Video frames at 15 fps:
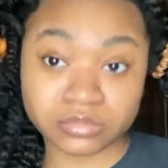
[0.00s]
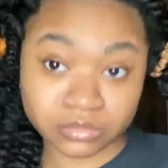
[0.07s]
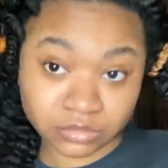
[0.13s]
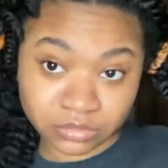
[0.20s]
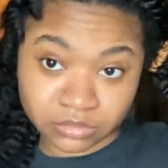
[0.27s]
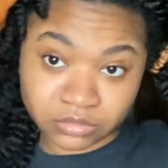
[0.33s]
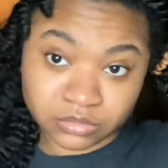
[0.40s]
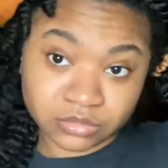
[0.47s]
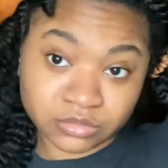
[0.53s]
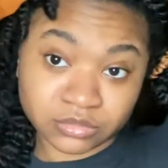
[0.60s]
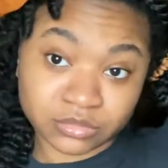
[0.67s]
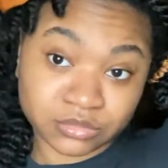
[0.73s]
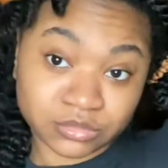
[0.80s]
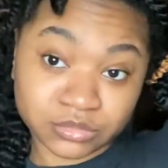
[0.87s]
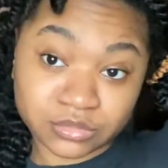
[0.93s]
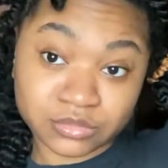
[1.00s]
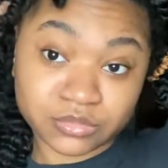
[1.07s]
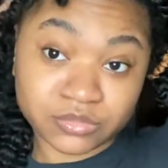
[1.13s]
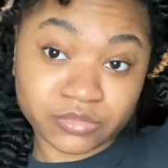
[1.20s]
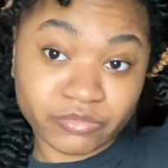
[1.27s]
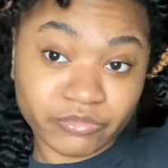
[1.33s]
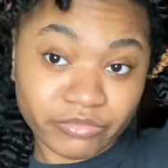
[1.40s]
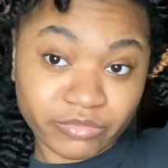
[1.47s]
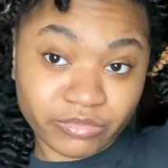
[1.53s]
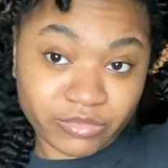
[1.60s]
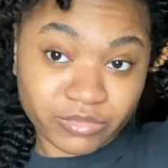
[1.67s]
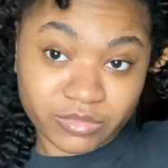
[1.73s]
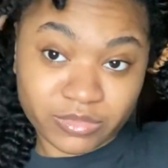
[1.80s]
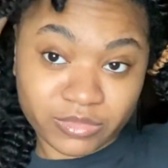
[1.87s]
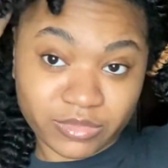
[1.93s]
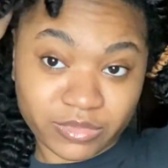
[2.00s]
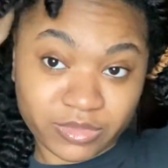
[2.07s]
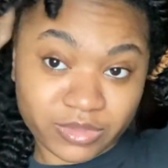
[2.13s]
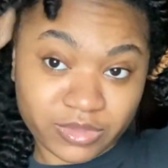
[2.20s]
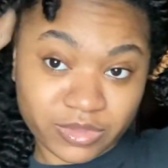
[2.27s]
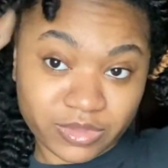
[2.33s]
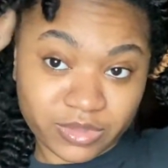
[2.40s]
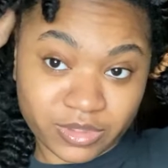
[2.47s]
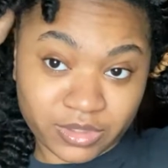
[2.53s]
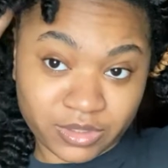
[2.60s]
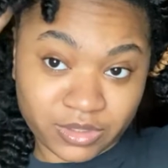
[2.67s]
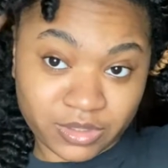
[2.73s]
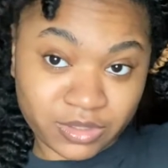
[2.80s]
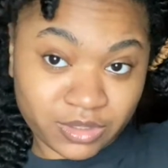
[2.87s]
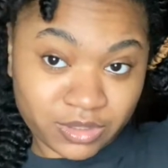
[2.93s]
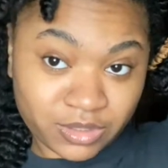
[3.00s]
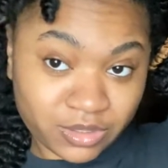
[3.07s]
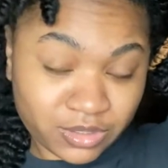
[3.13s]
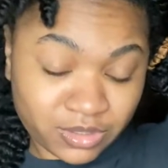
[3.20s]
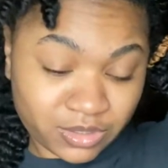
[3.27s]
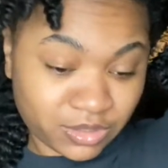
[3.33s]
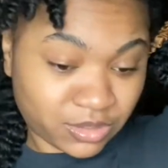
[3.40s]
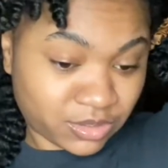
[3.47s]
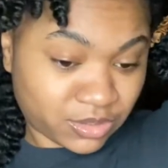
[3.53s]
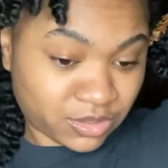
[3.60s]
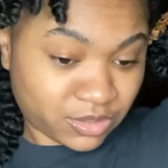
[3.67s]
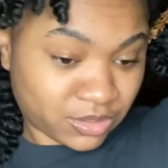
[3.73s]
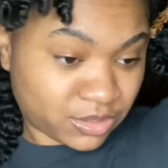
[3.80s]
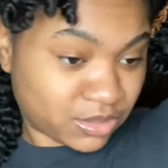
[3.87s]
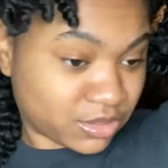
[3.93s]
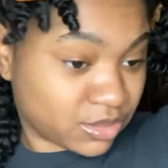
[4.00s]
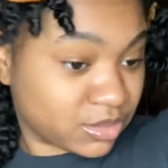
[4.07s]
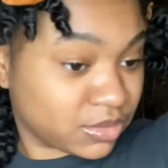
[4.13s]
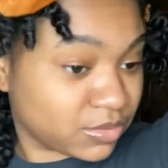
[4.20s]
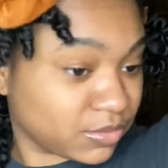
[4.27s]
(no one is talking)